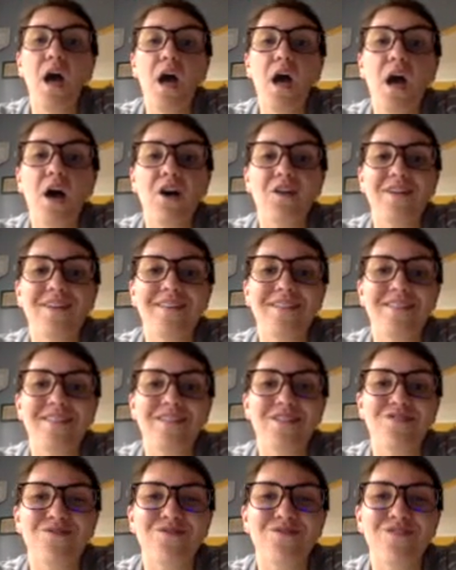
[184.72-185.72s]
Oh, it's
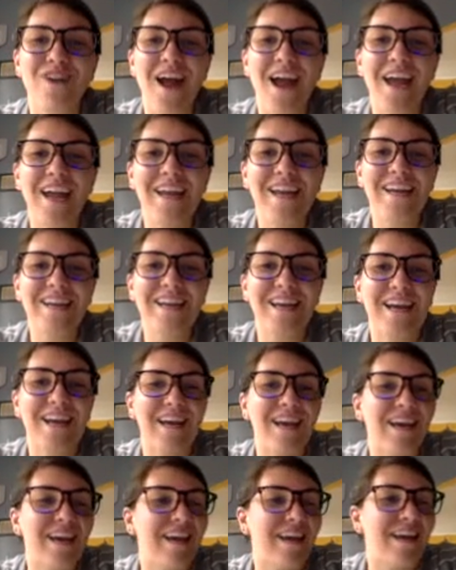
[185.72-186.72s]
the
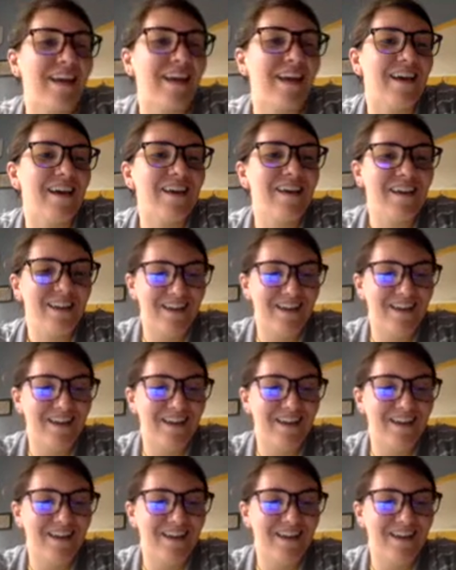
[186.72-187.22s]
writing.